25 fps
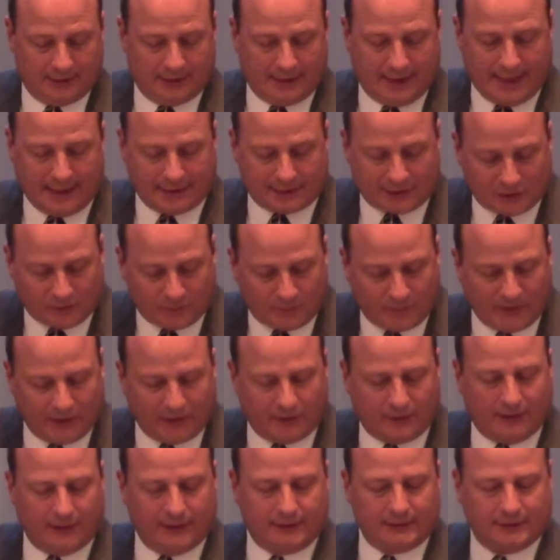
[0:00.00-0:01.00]
as
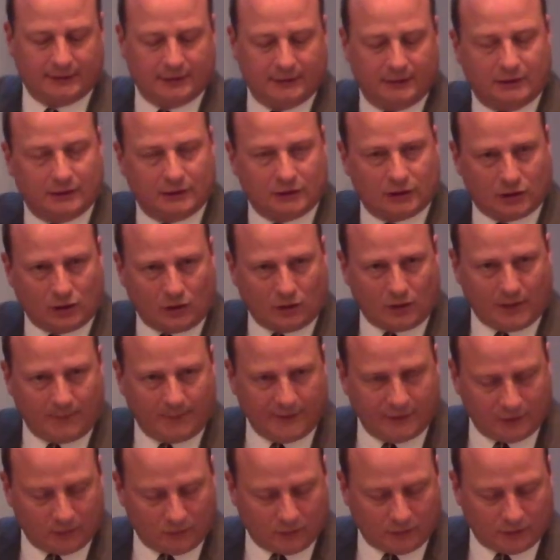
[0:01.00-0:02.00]
spirit show
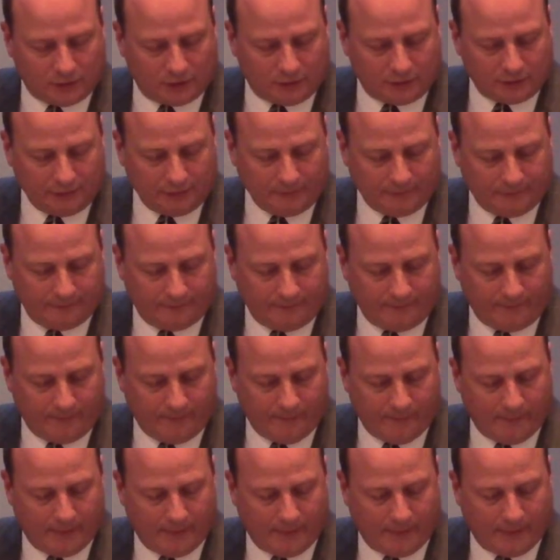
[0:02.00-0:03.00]
up in the world?
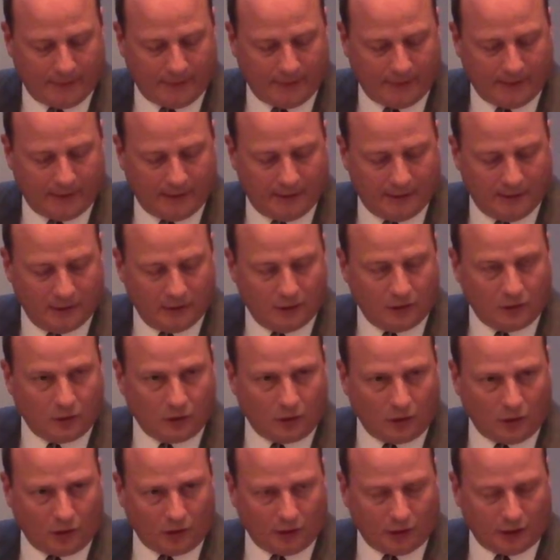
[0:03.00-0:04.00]

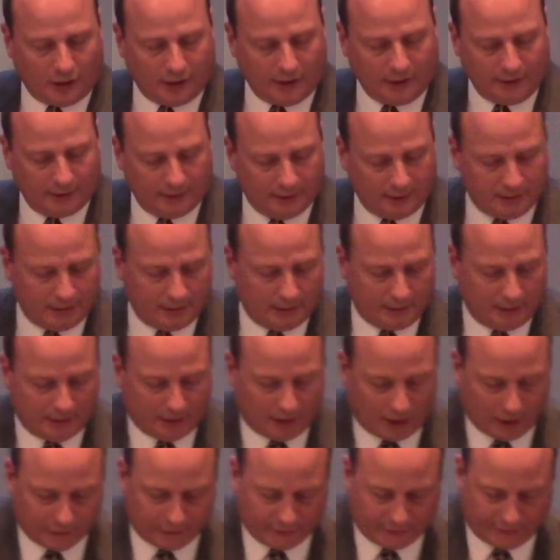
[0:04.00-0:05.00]
Or
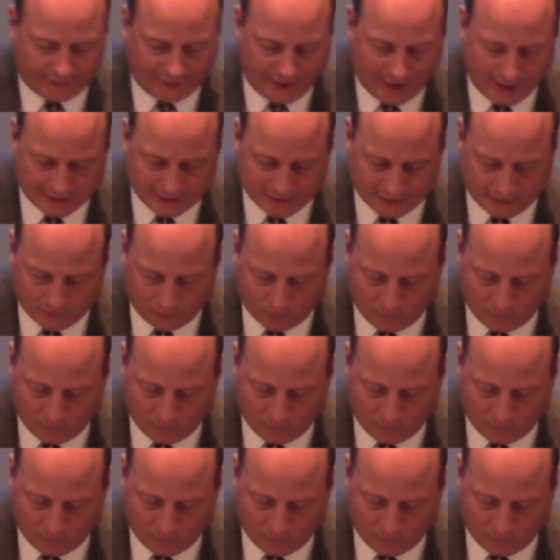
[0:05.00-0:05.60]
are the thoughts that